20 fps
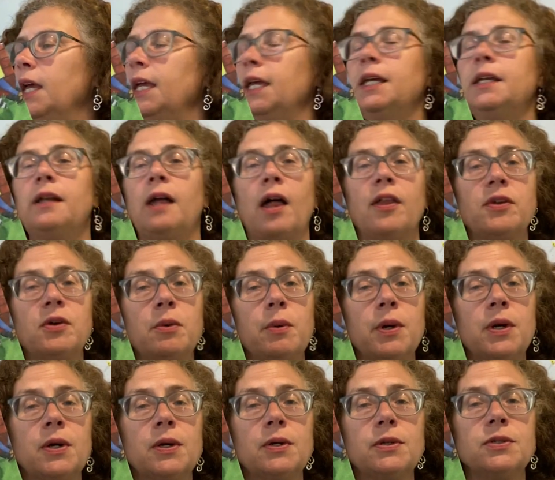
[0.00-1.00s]
In other
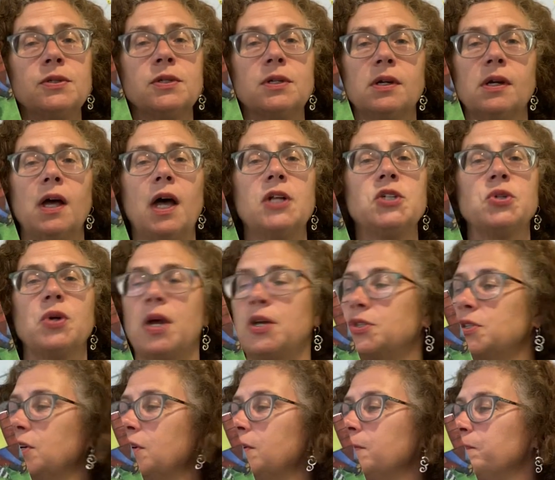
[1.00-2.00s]
words, a
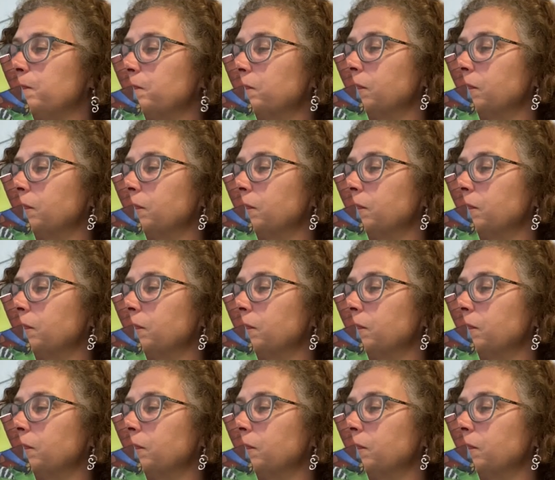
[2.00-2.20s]
treasure.